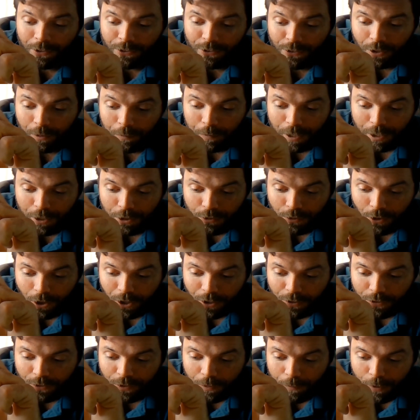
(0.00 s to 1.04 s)
So I'm going to
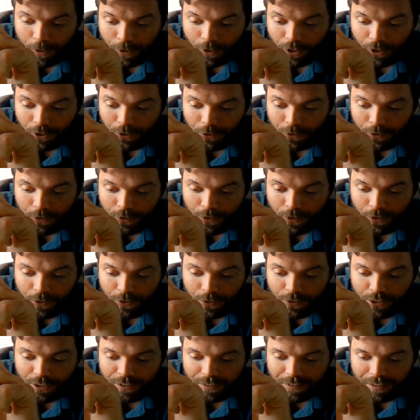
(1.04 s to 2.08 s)
draw some of those,
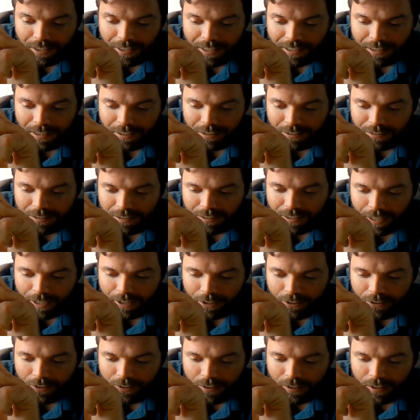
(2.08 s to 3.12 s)
just like little
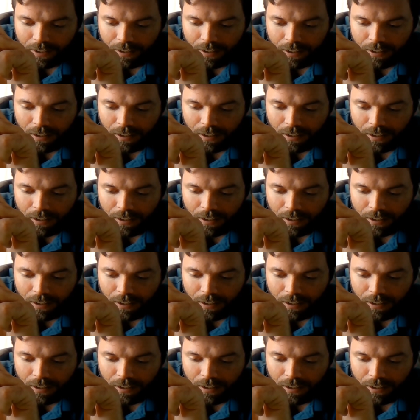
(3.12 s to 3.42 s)
stairs.